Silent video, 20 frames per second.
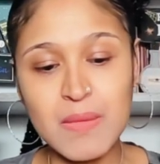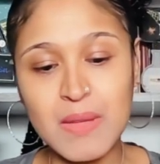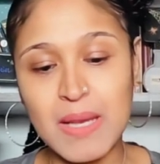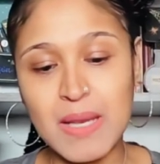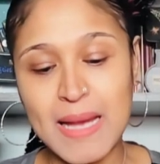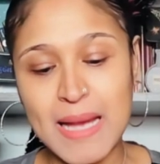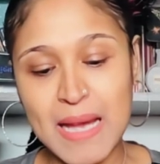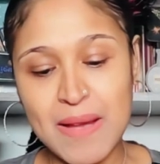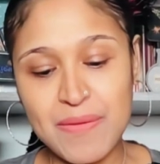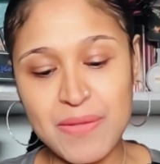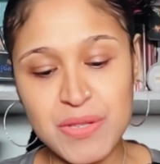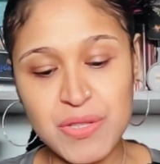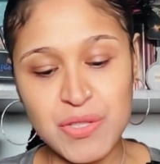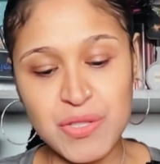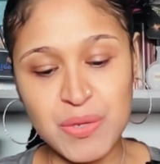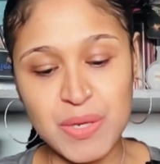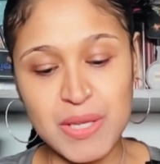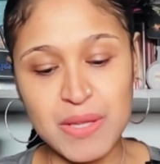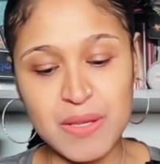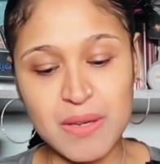I have the
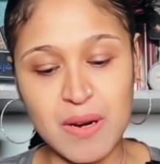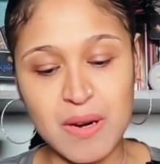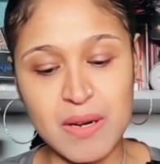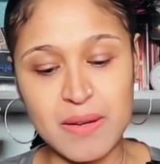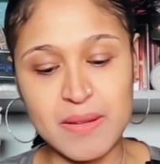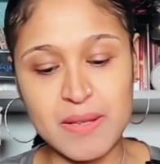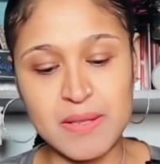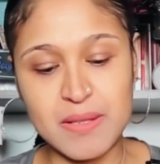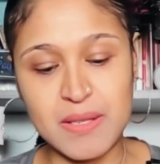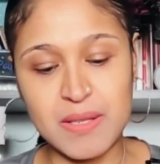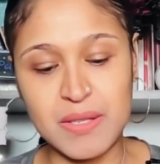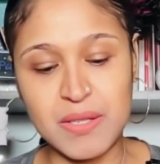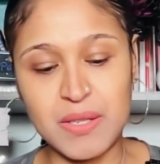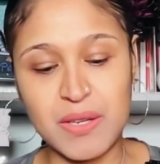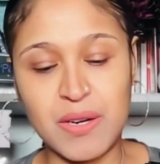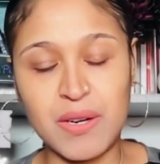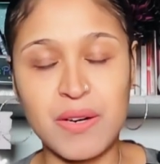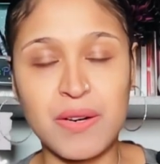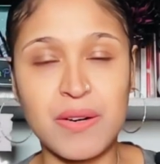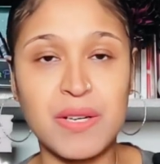Strength card. This is
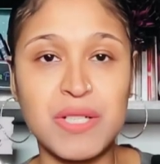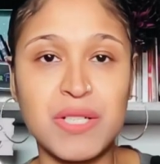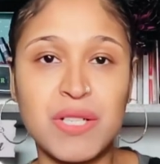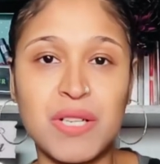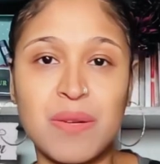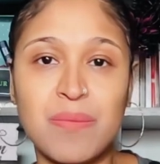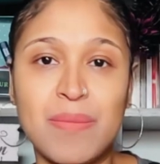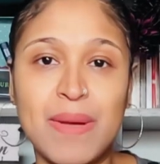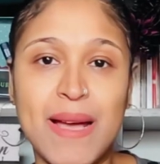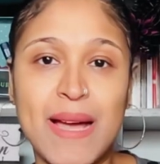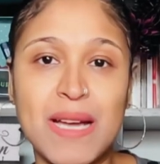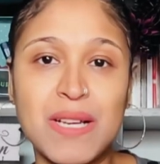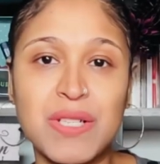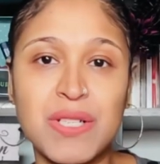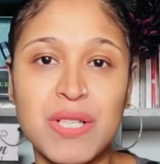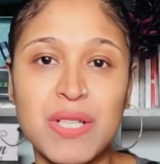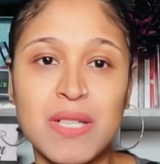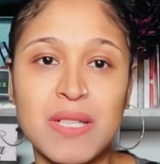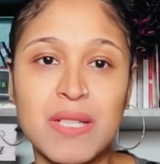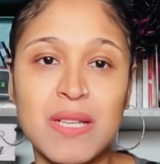courage,
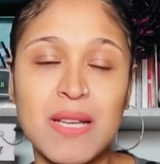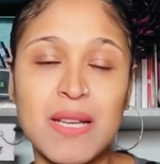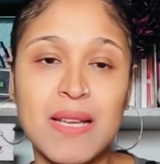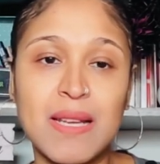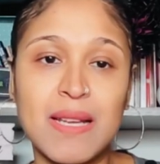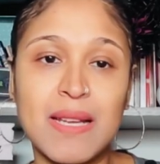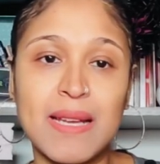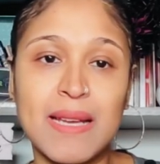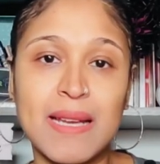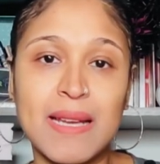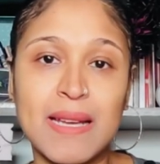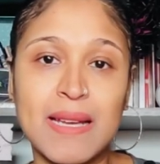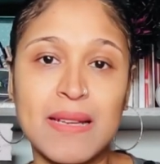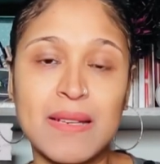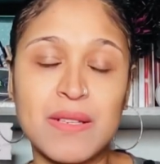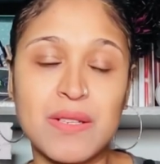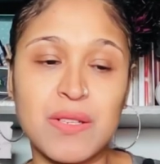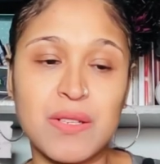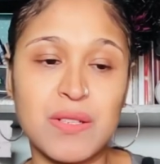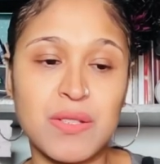compassion,
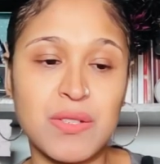and